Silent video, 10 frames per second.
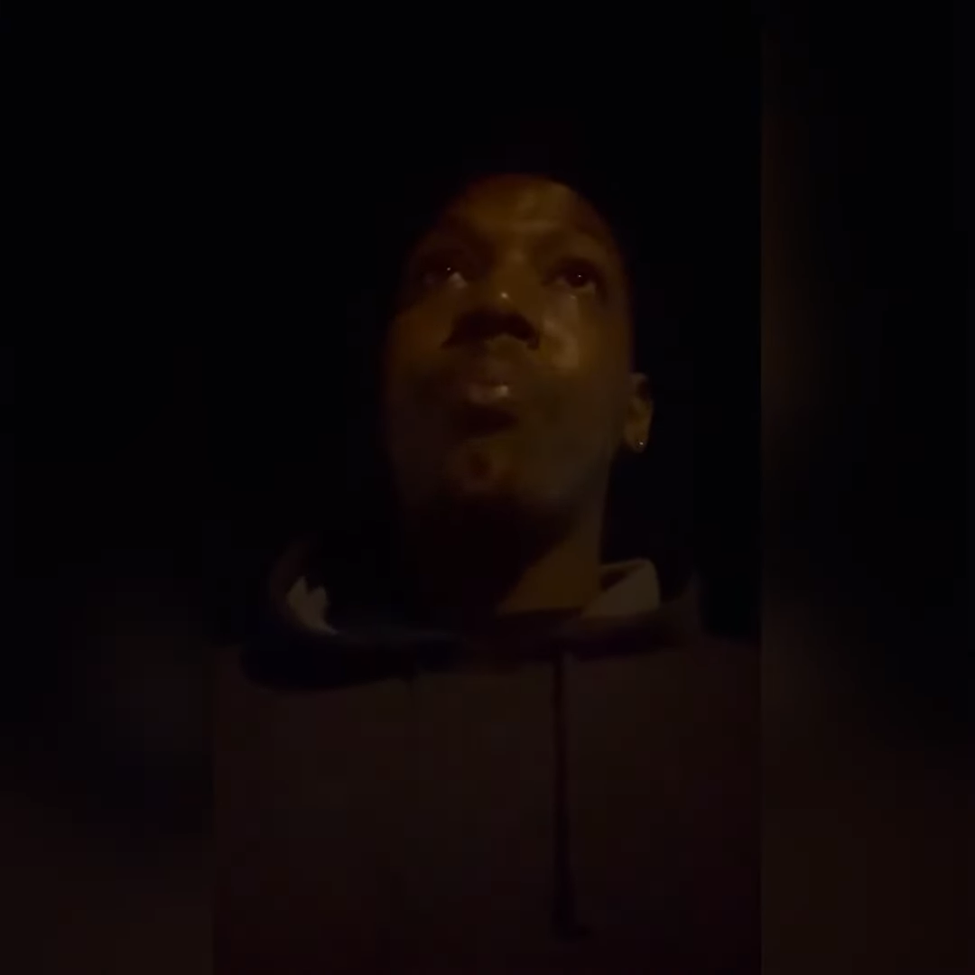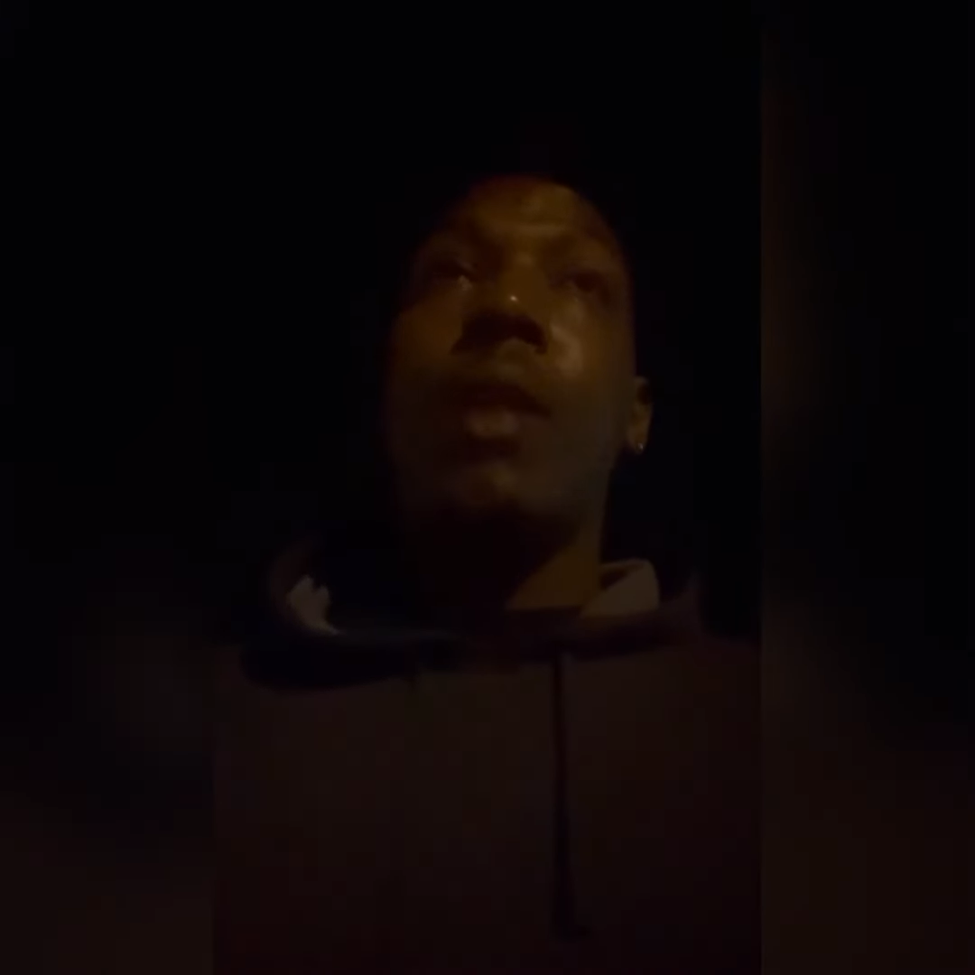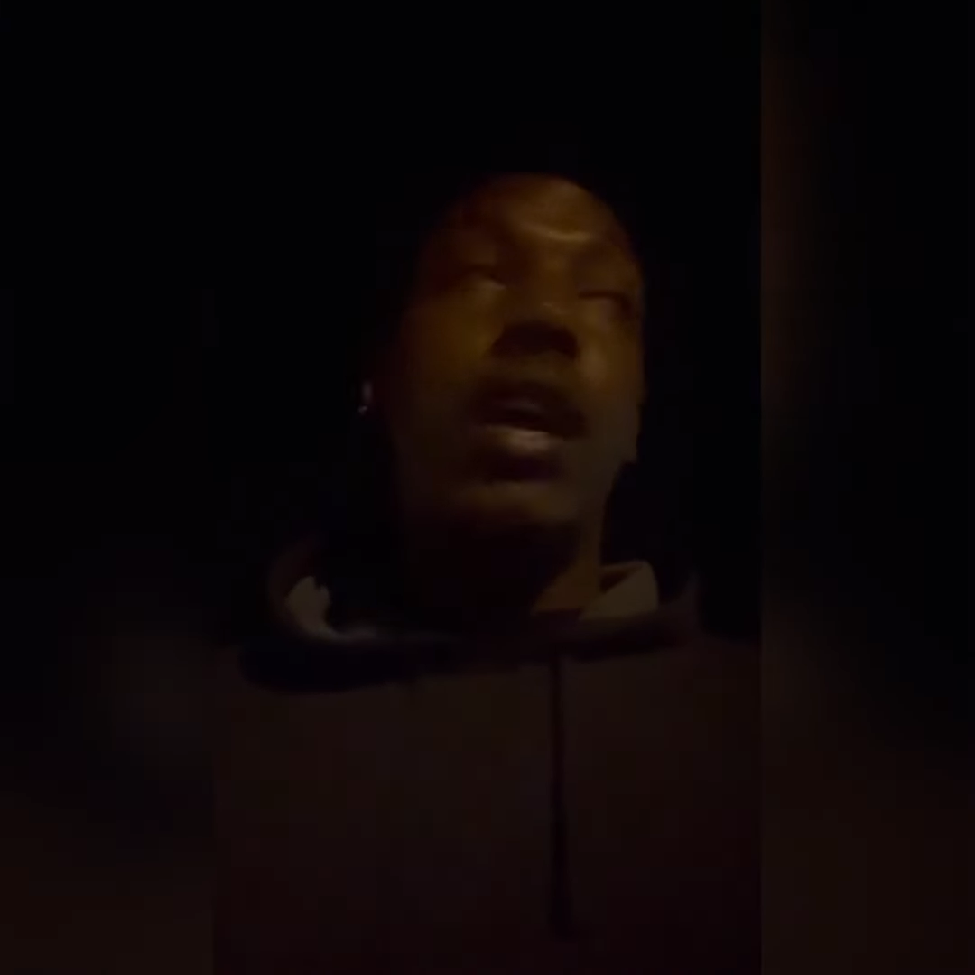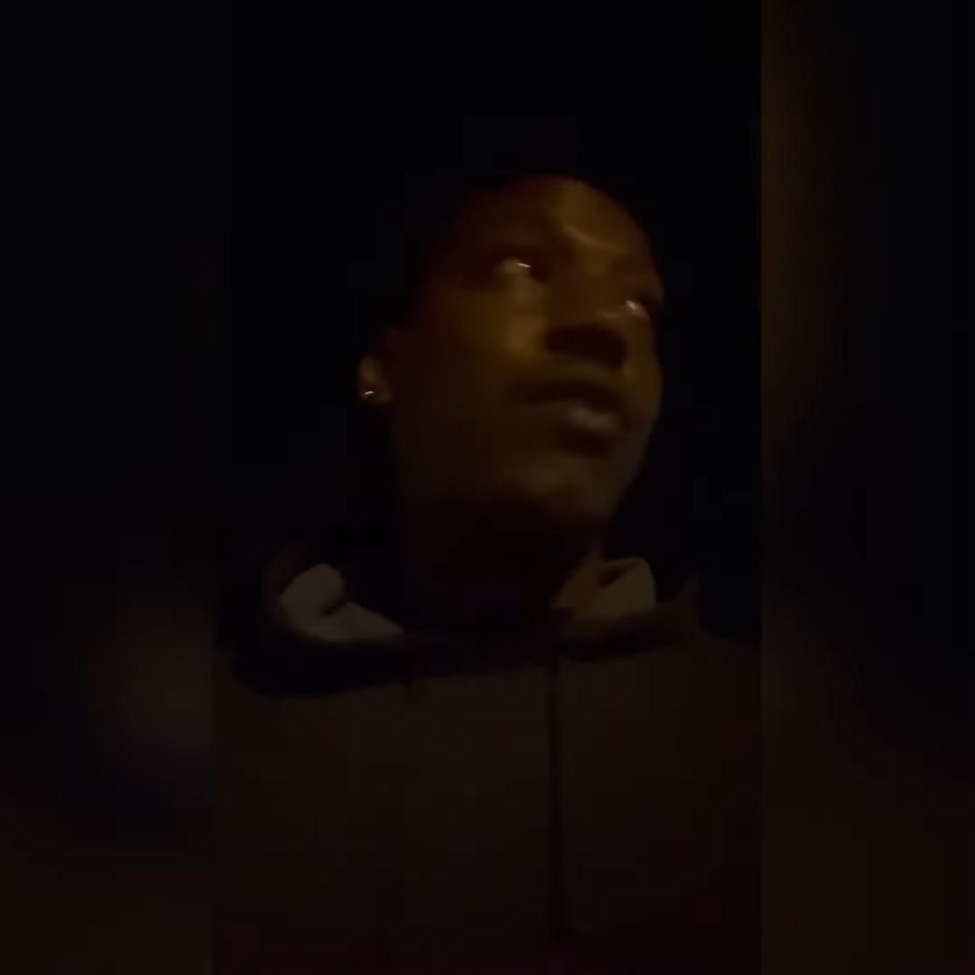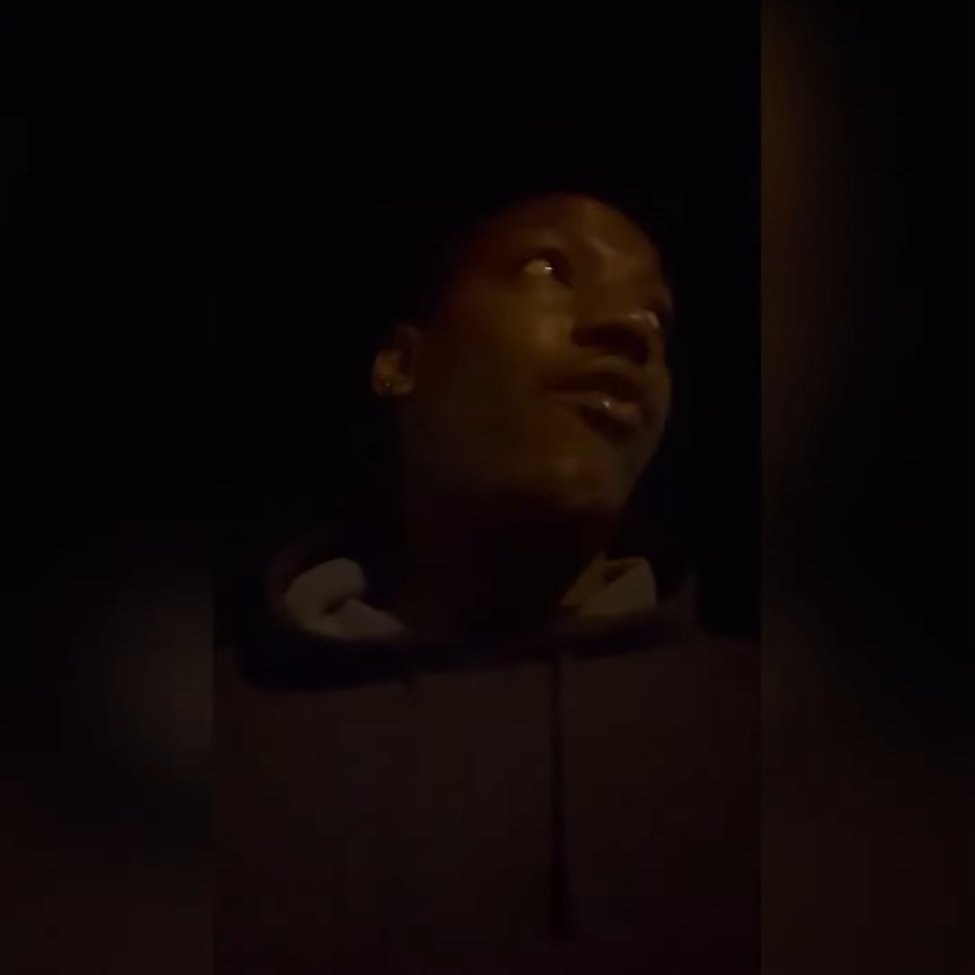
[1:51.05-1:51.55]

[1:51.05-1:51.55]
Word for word: blessed